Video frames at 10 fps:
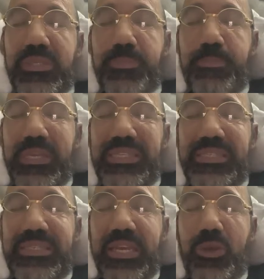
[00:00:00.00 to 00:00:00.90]
be
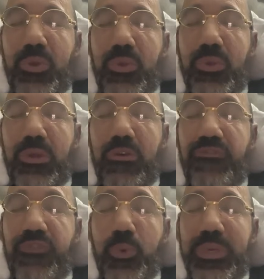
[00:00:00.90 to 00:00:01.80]
still,
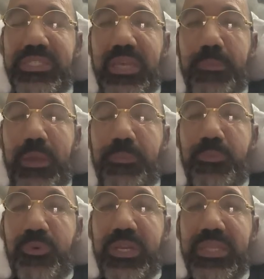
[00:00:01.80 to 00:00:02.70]
focus on my
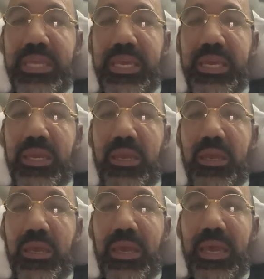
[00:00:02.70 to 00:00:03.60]
breathing,
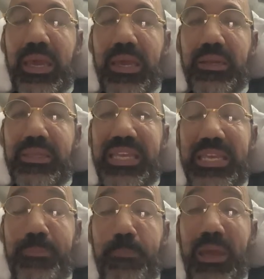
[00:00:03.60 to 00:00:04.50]
and
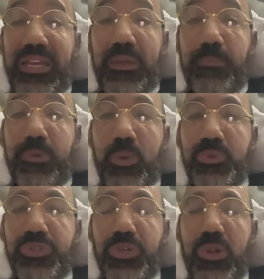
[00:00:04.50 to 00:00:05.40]
keep my
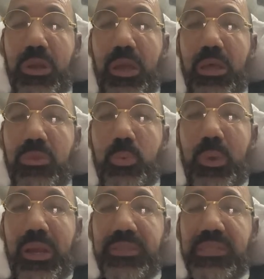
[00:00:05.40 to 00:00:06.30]
composure.
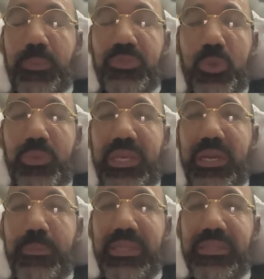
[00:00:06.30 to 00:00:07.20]
Otherwise, I was only
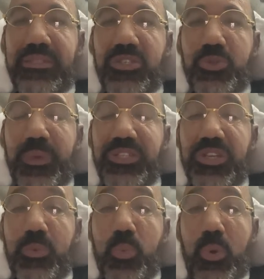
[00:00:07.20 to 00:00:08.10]
going to make the
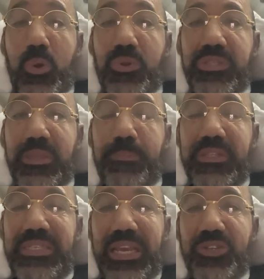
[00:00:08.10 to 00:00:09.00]
situation worse and
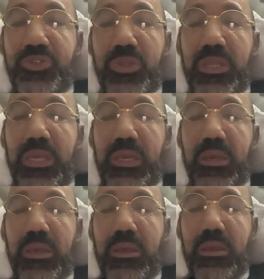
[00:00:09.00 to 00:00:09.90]
potentially
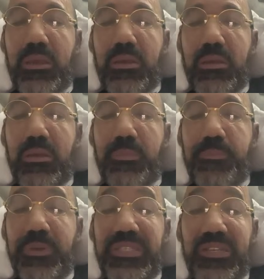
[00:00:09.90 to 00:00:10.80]

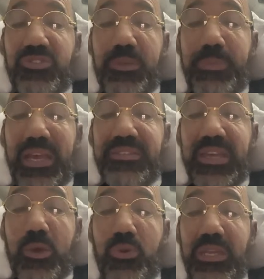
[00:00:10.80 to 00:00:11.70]

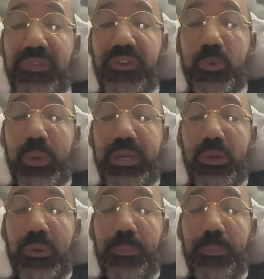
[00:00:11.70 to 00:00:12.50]
pass out even quicker.